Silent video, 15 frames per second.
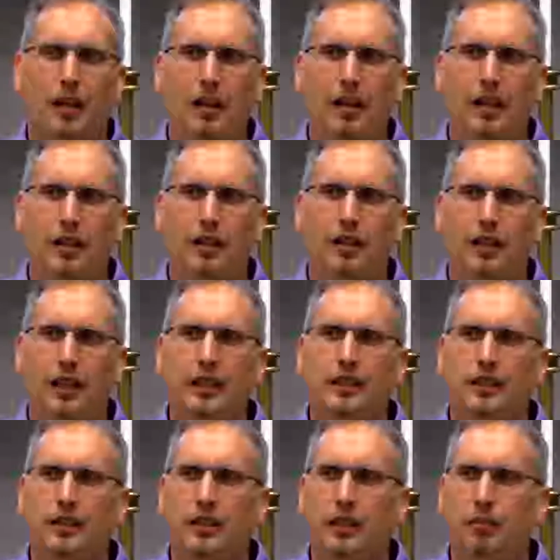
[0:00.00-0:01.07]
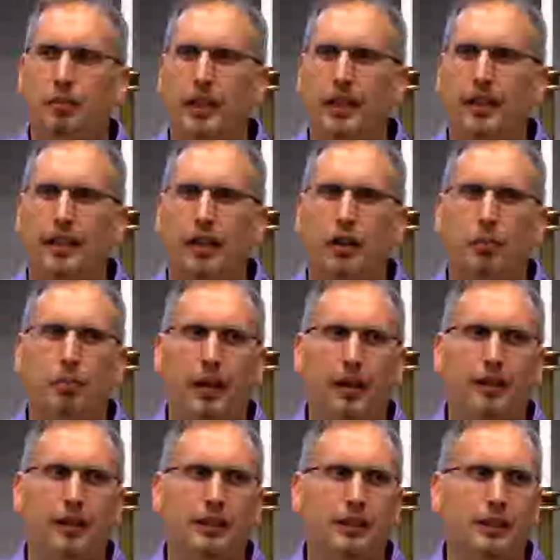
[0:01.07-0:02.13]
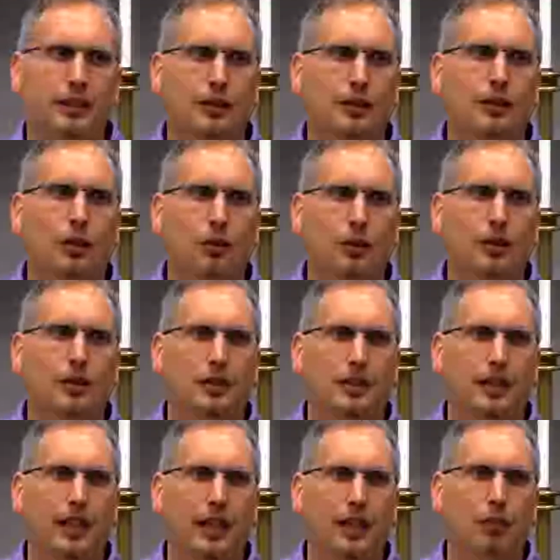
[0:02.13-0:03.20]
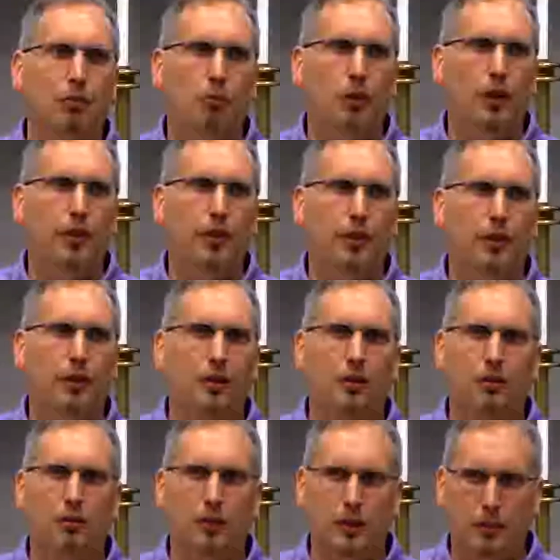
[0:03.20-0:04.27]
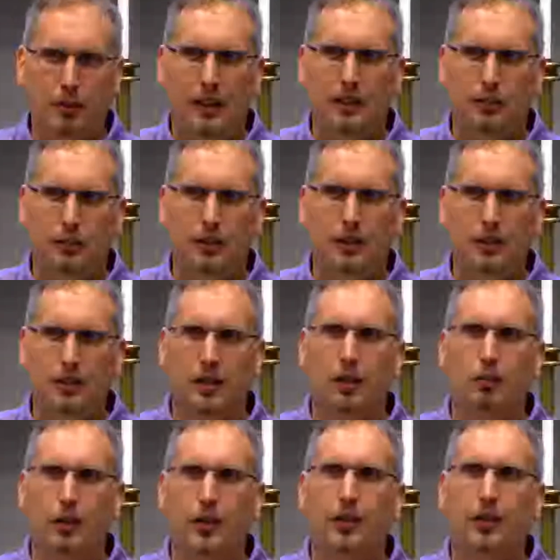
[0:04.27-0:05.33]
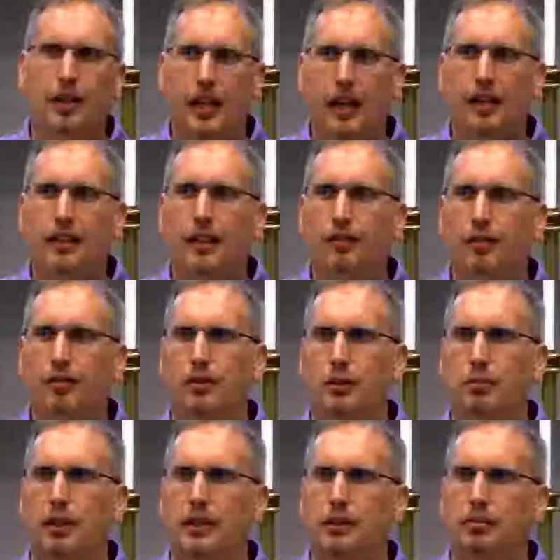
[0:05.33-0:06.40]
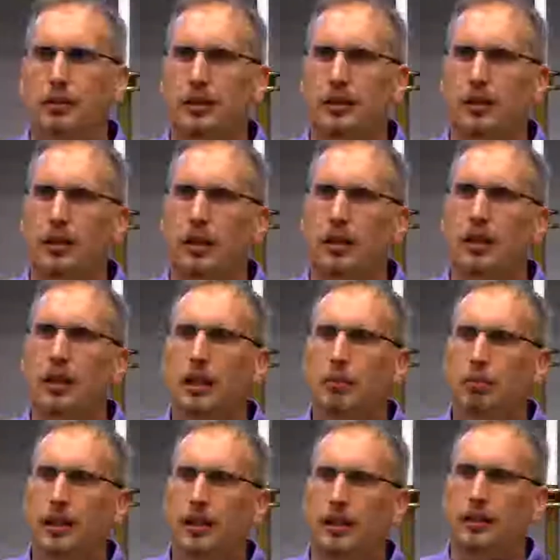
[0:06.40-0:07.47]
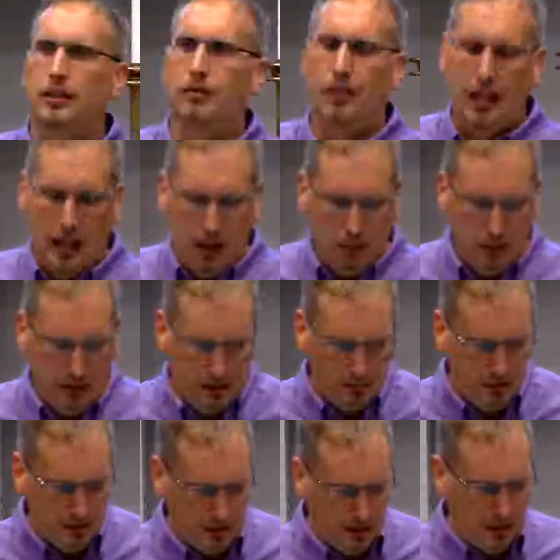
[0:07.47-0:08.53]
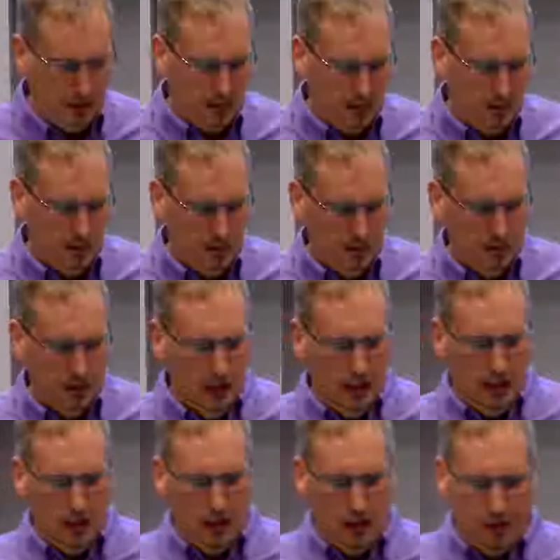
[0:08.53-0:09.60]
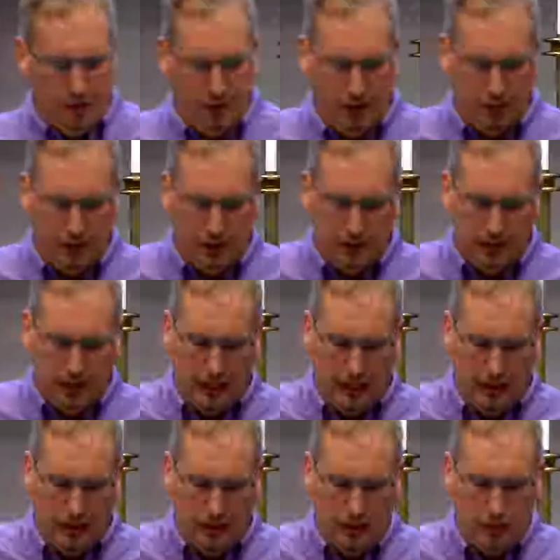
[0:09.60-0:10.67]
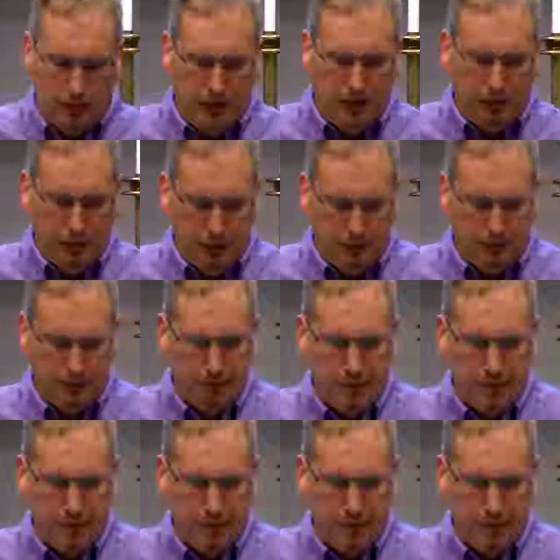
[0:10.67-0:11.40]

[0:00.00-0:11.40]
it could easily be that our parents just don't understand what their responsibilities are, what their God-given responsibilities are, because of how we communicate to our families and our people.